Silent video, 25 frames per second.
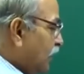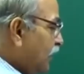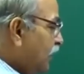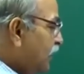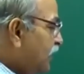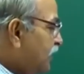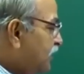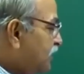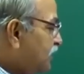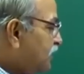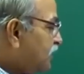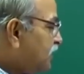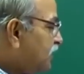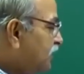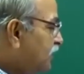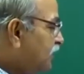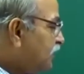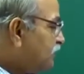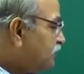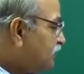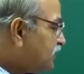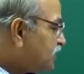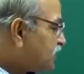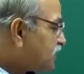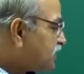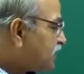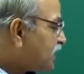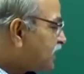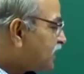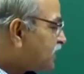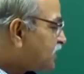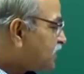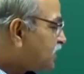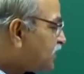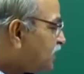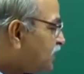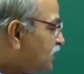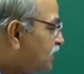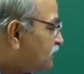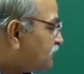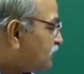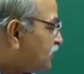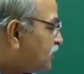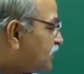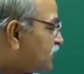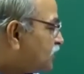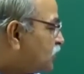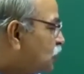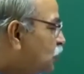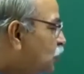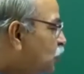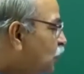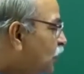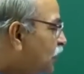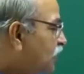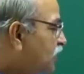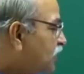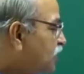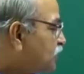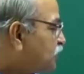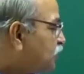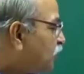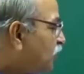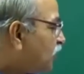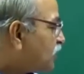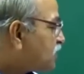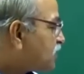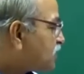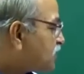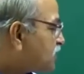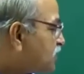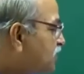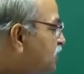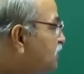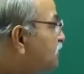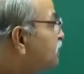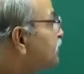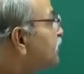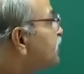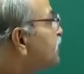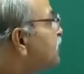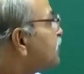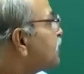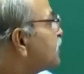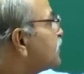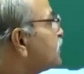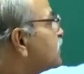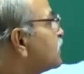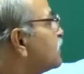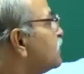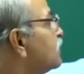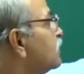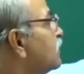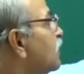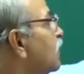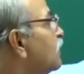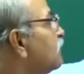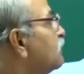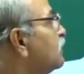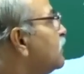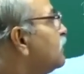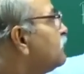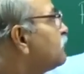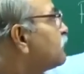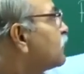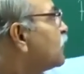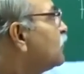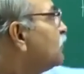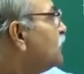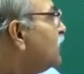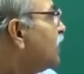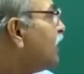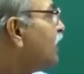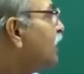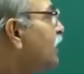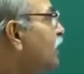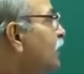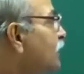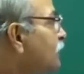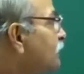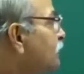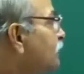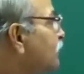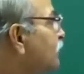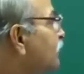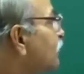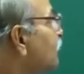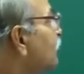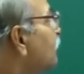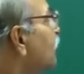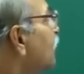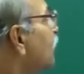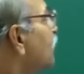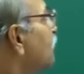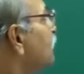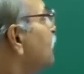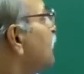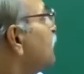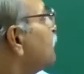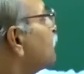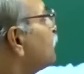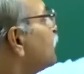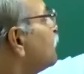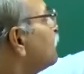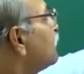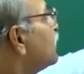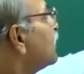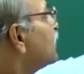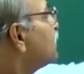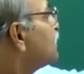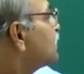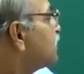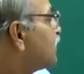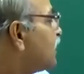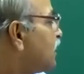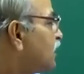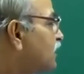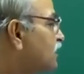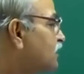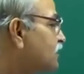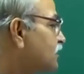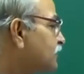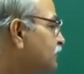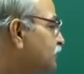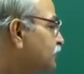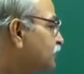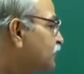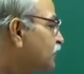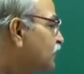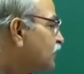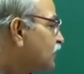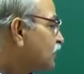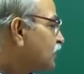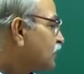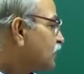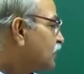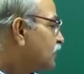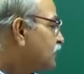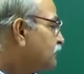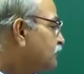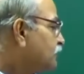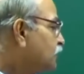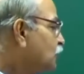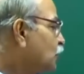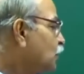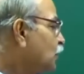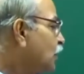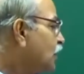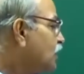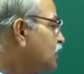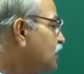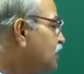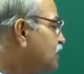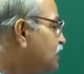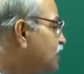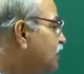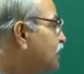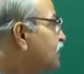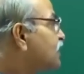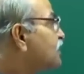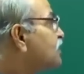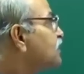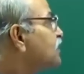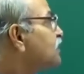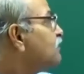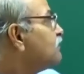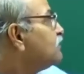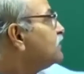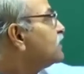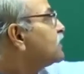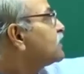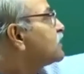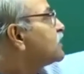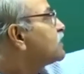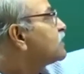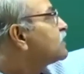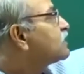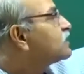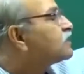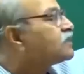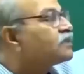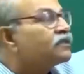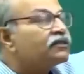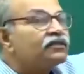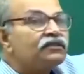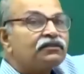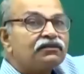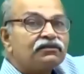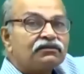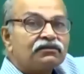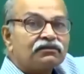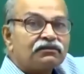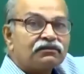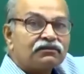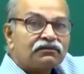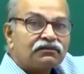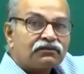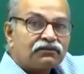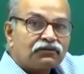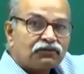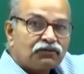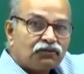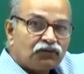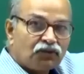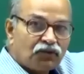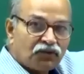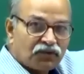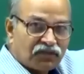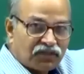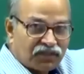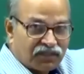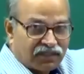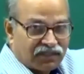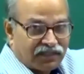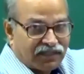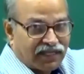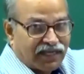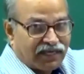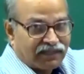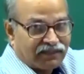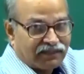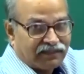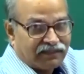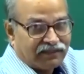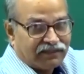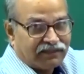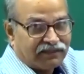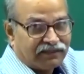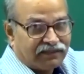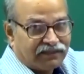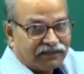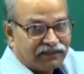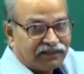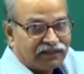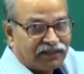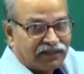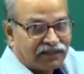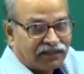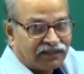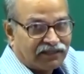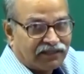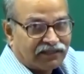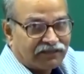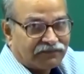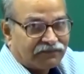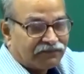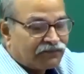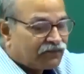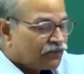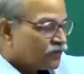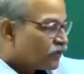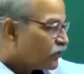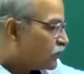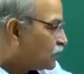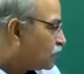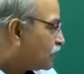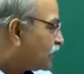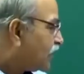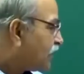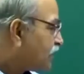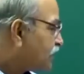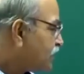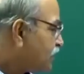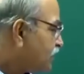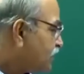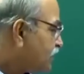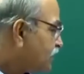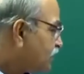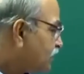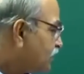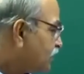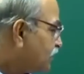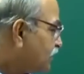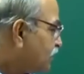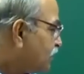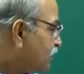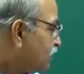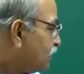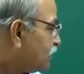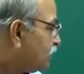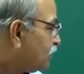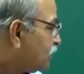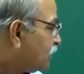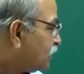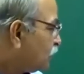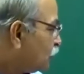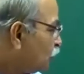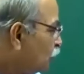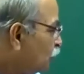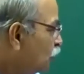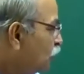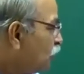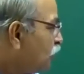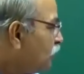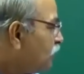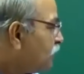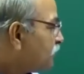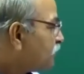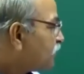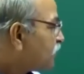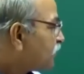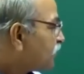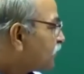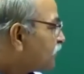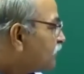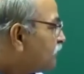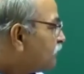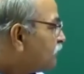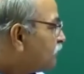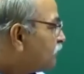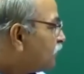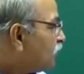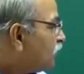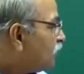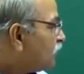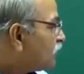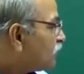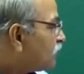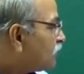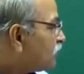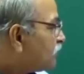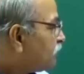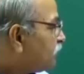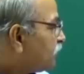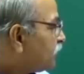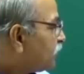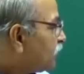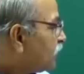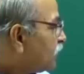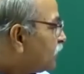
And in which direction? If this Q1 is positive, it is away from A, away from that charge. If Q1 is negative, it is towards that charge. So, that is the rule for